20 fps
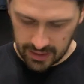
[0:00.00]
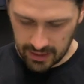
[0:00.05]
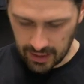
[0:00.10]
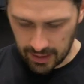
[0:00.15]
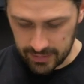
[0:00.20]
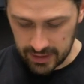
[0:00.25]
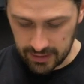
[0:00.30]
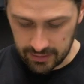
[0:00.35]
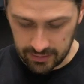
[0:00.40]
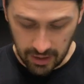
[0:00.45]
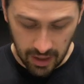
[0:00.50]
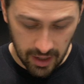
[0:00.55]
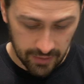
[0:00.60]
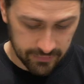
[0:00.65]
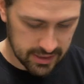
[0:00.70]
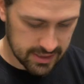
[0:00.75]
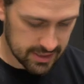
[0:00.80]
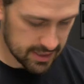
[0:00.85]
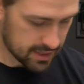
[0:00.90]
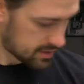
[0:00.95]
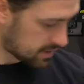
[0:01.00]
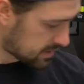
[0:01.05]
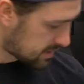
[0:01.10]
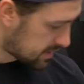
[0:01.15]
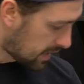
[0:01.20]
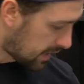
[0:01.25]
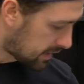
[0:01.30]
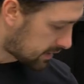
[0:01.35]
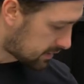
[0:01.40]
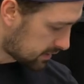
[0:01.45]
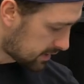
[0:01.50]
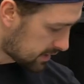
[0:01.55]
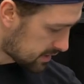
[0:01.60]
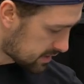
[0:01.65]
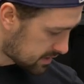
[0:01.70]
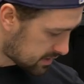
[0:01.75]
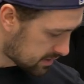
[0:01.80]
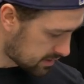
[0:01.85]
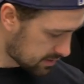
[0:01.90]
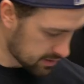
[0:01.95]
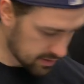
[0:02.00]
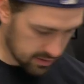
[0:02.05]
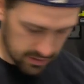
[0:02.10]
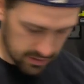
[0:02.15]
I mean, obviously as a cyclist,